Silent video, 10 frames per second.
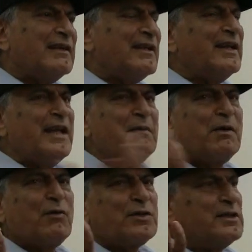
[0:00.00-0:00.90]
The
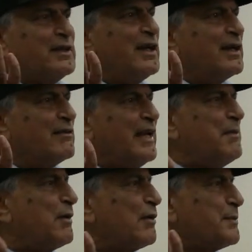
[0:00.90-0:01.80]
neighbor wasn't there, the
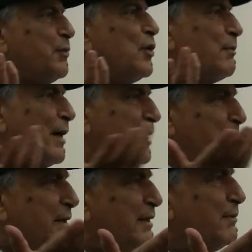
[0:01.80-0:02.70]
neighbor was poor, might
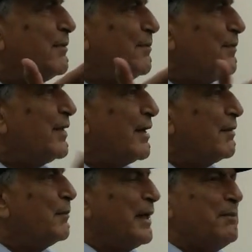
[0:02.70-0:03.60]
be the
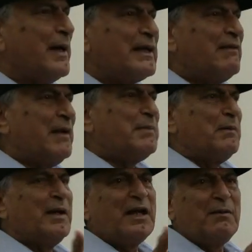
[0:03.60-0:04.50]
money might have helped
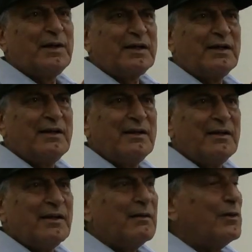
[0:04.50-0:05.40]
him a little bit,
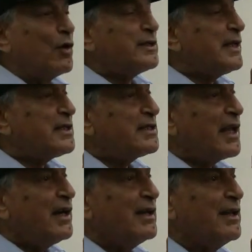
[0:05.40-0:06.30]
not
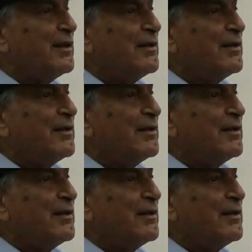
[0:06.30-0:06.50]
necessarily.